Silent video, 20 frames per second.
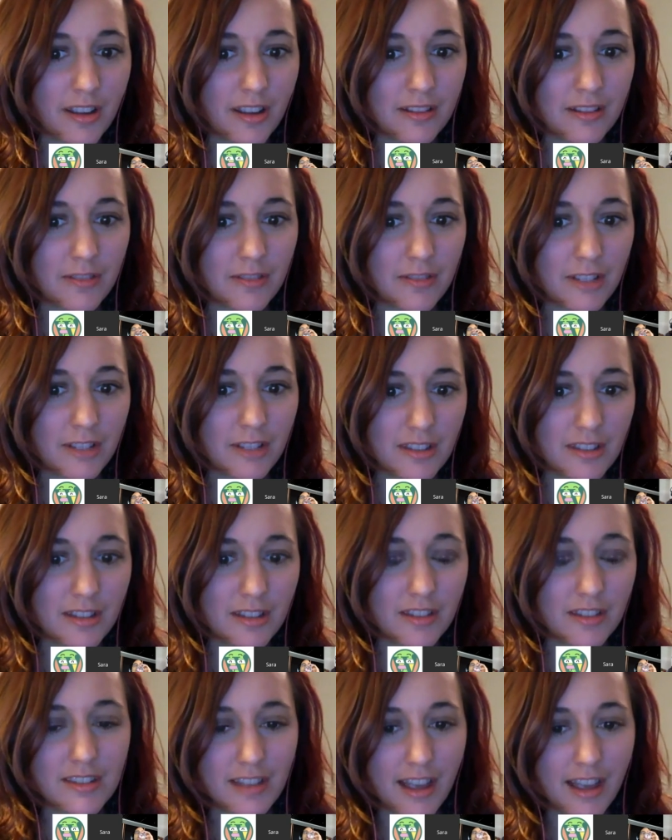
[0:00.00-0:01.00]
and fixing
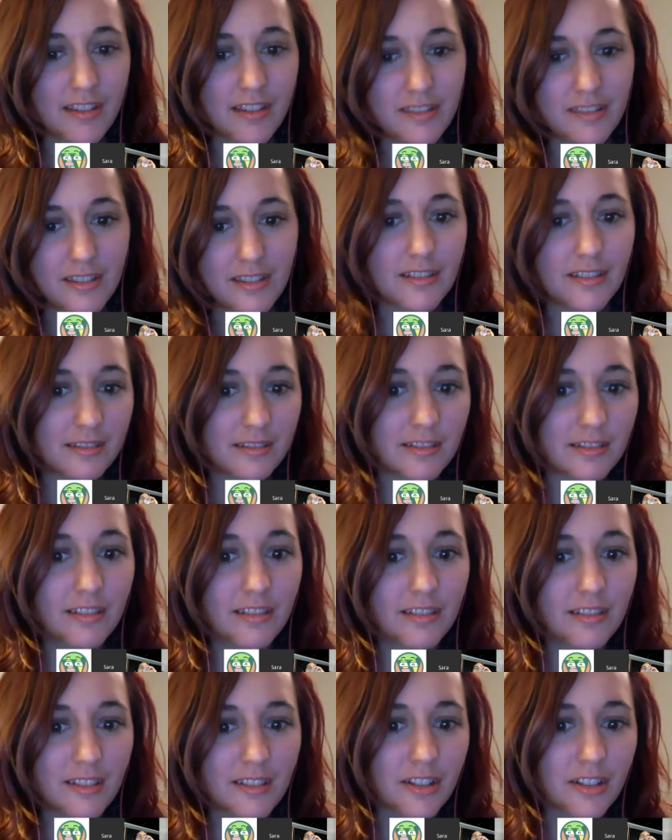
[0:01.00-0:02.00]
the SAS and
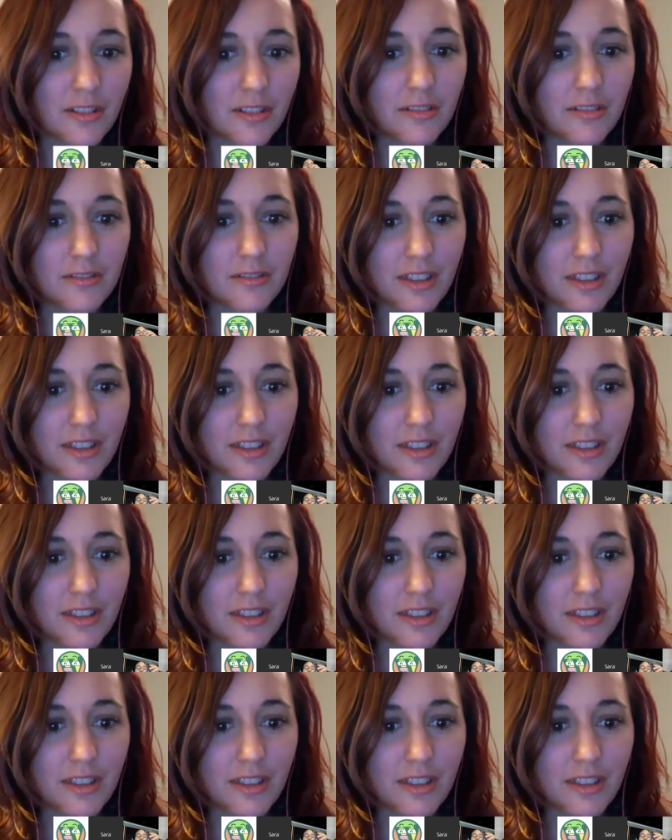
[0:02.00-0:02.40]
that